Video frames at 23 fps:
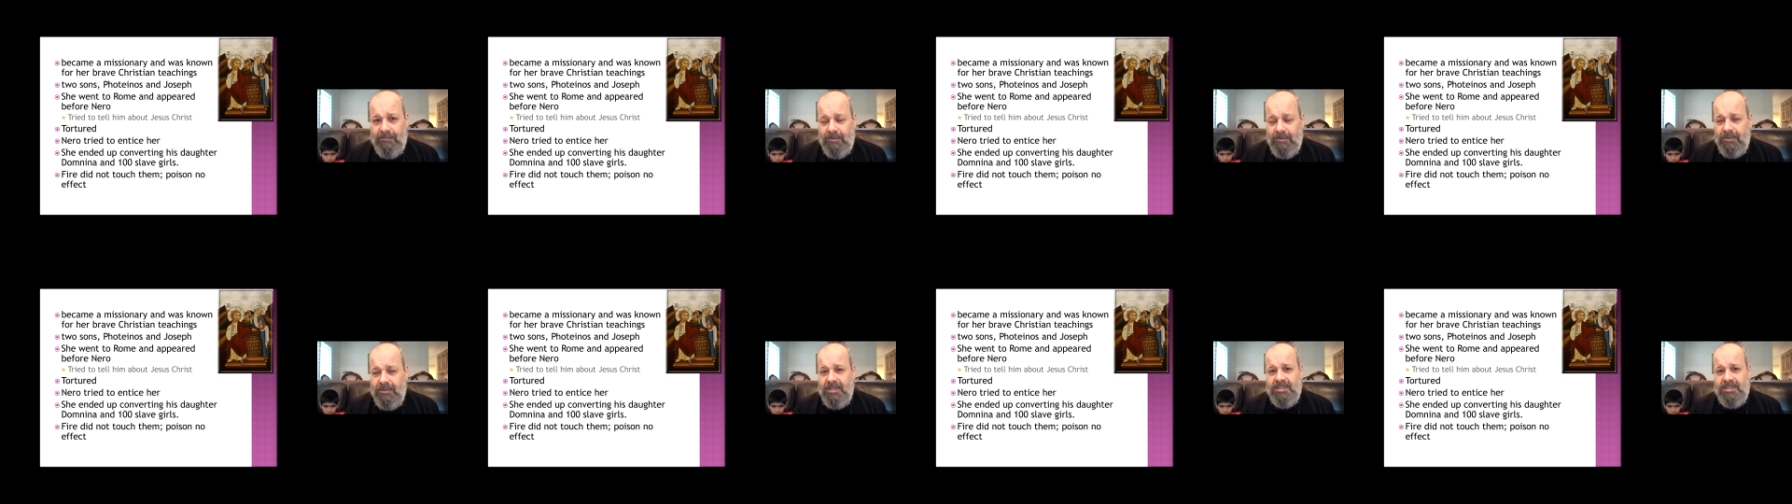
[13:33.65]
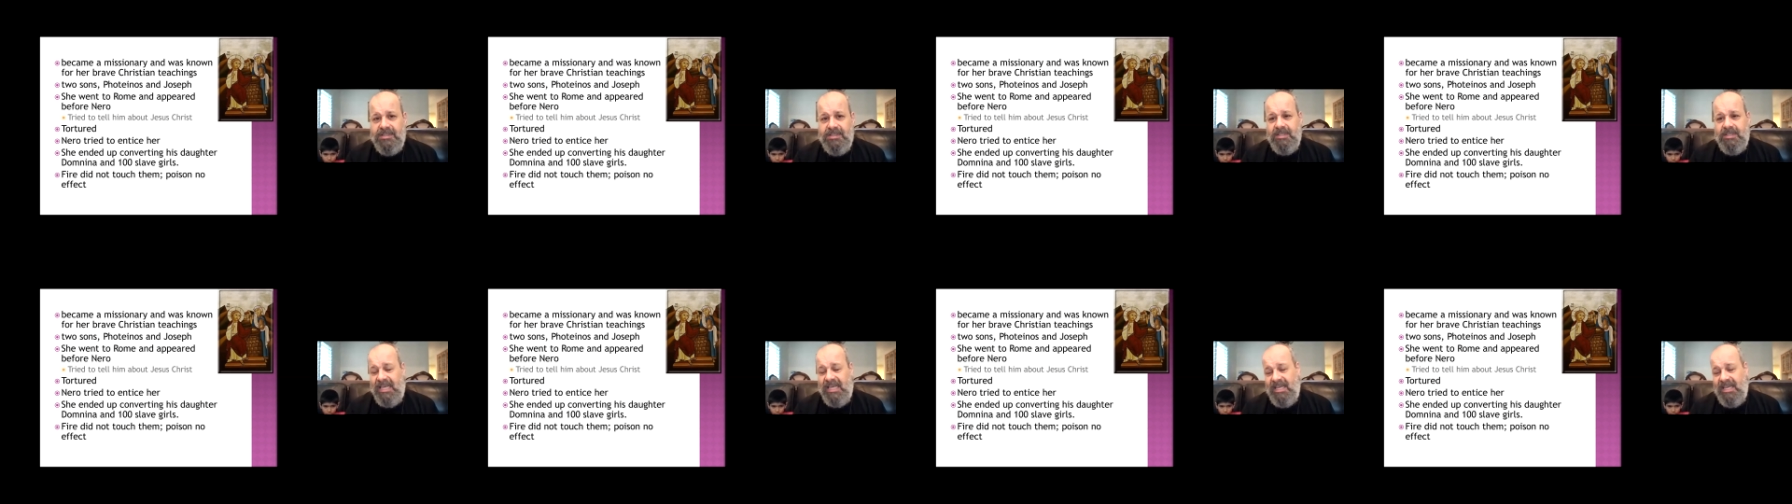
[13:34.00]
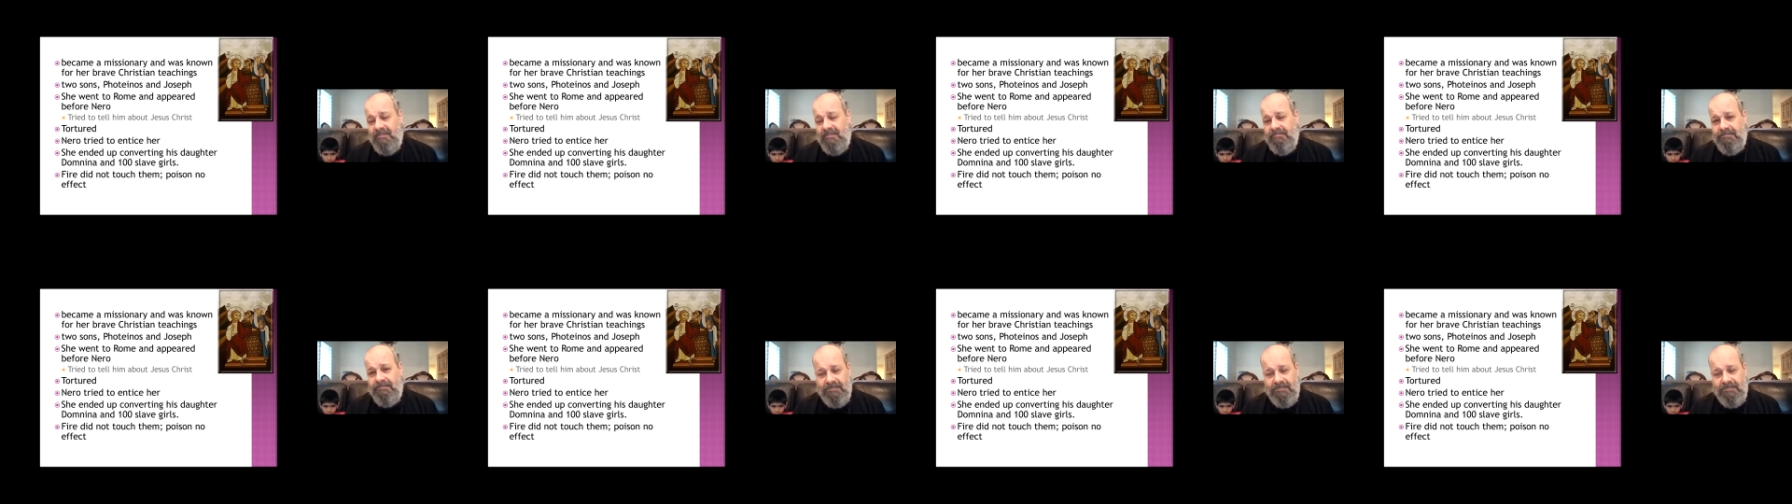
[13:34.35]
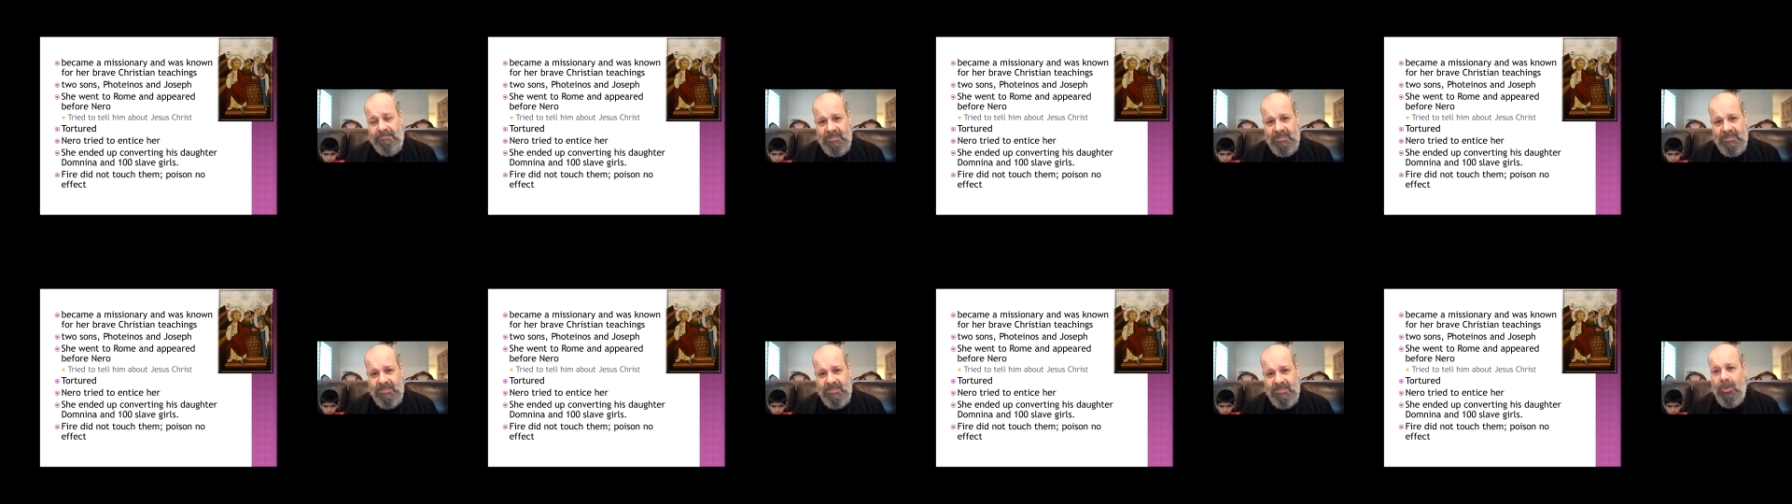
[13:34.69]
furnace and
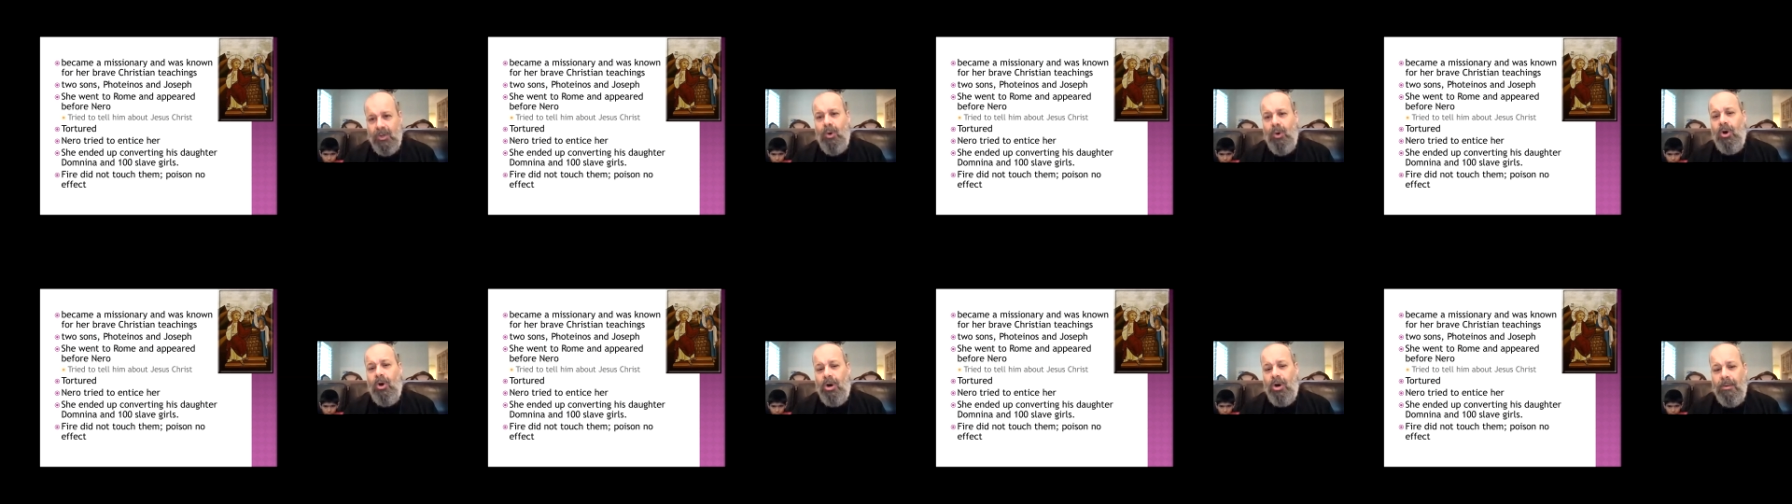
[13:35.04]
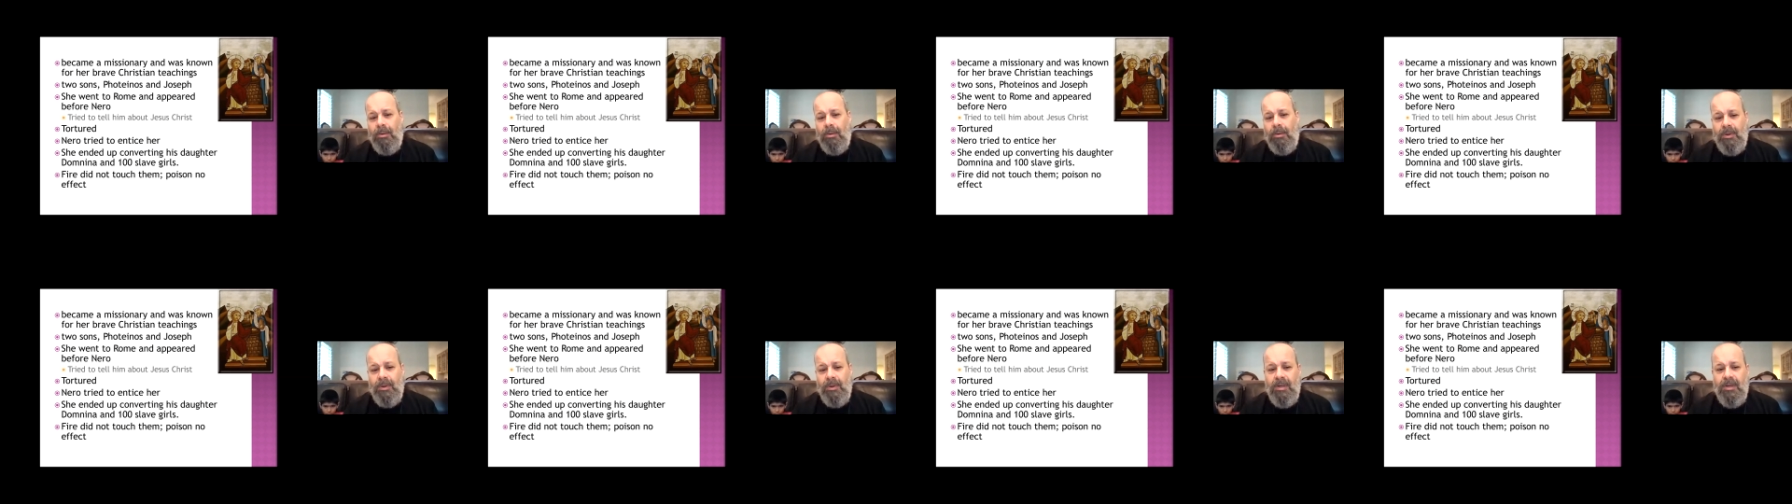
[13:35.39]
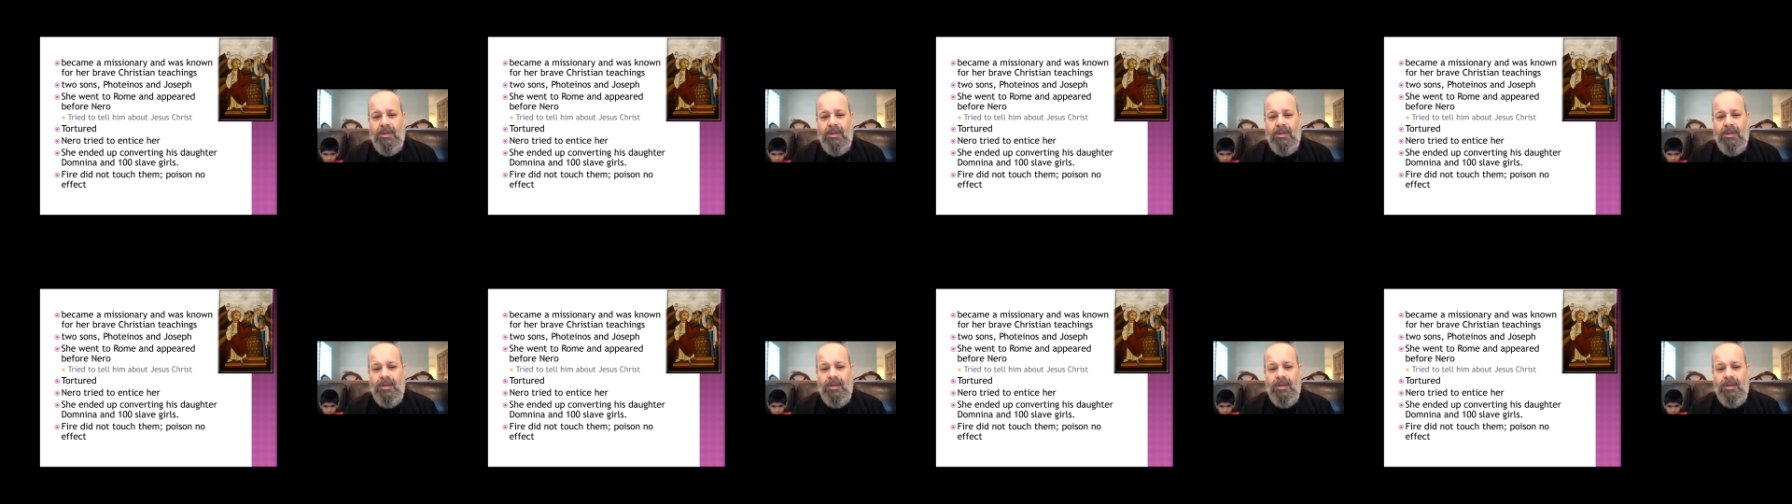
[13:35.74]
no, no harm